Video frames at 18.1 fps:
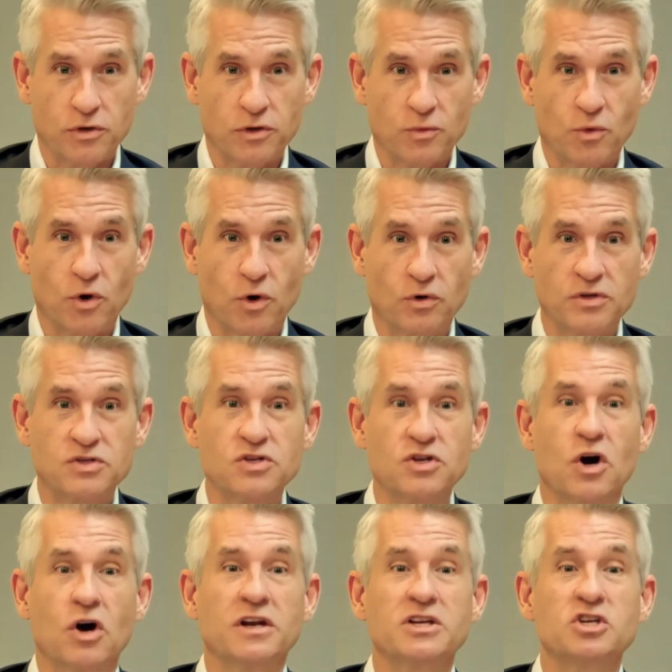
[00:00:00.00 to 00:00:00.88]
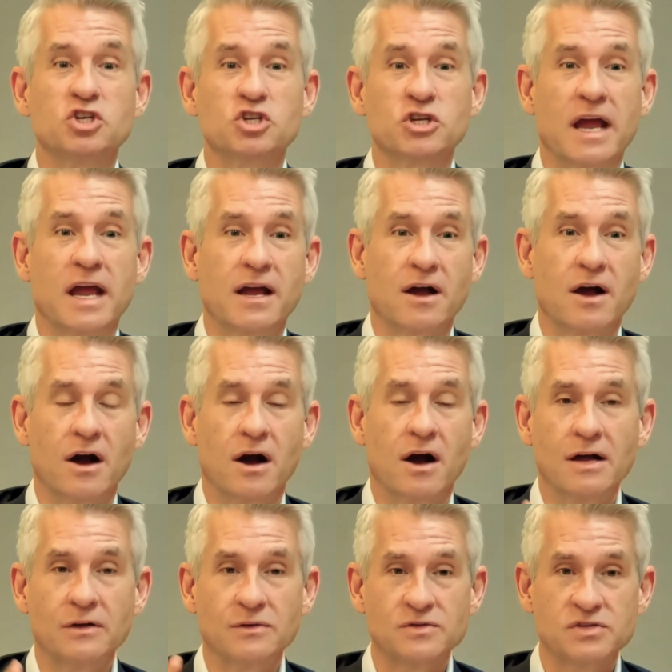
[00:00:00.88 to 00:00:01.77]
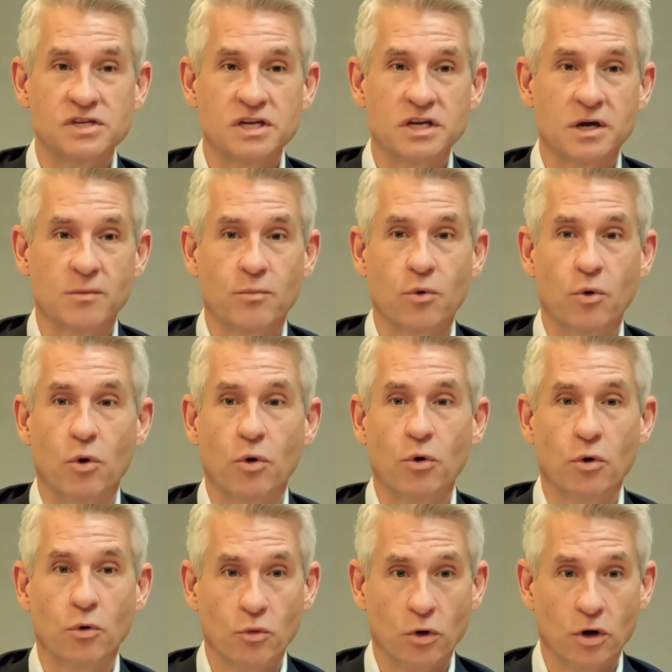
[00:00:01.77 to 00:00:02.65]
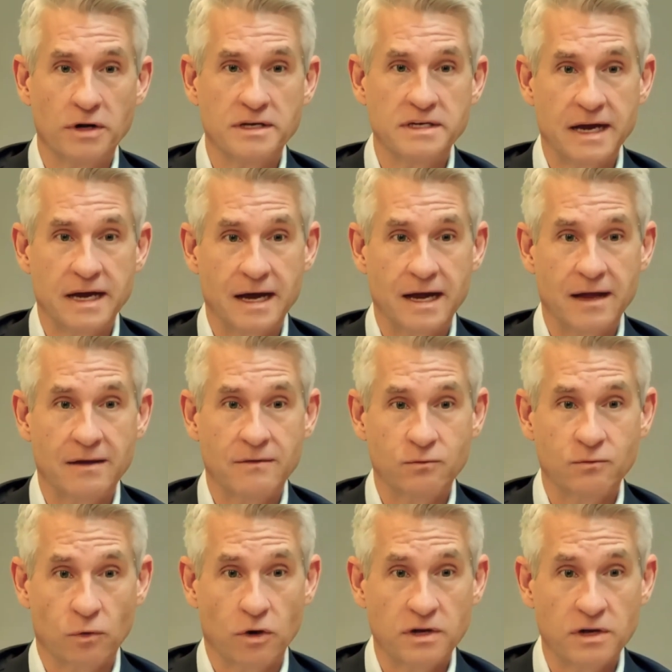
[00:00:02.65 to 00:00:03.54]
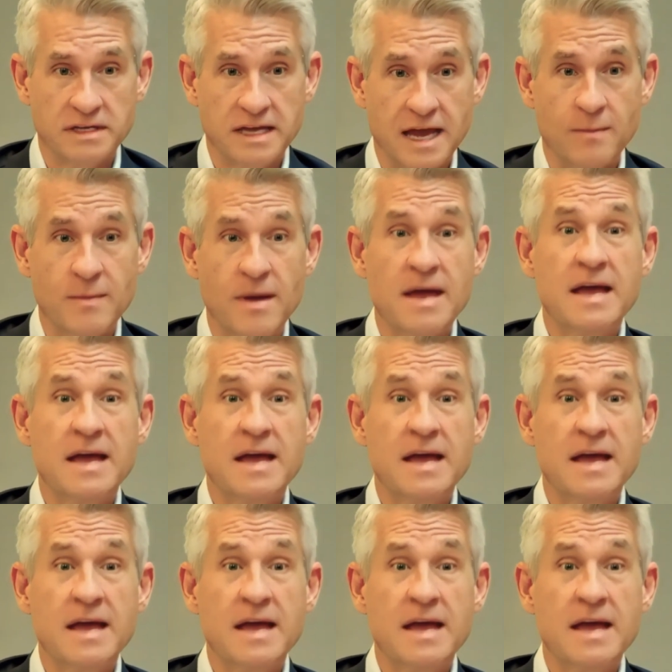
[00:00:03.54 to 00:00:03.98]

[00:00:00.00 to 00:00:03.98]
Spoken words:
the world is not in Shanghai or Singapore or Rotterdam.